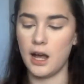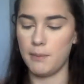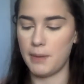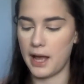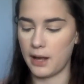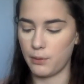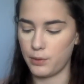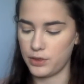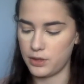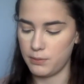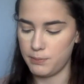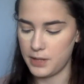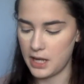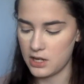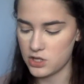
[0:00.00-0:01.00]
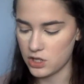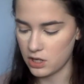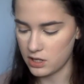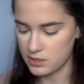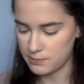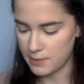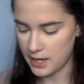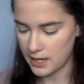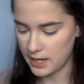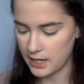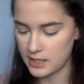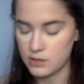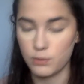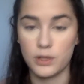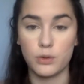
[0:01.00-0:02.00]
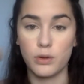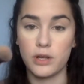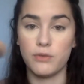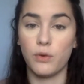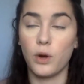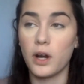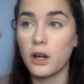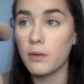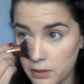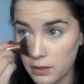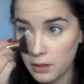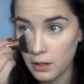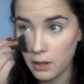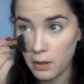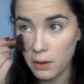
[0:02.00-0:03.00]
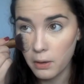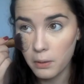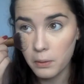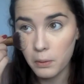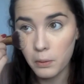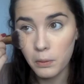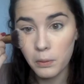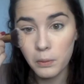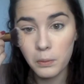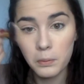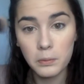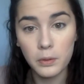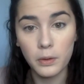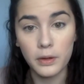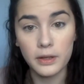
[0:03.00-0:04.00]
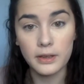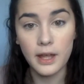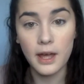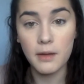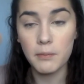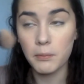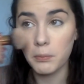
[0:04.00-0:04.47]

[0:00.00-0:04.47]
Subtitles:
back with the BH Cosmetics 124. Gonna like that.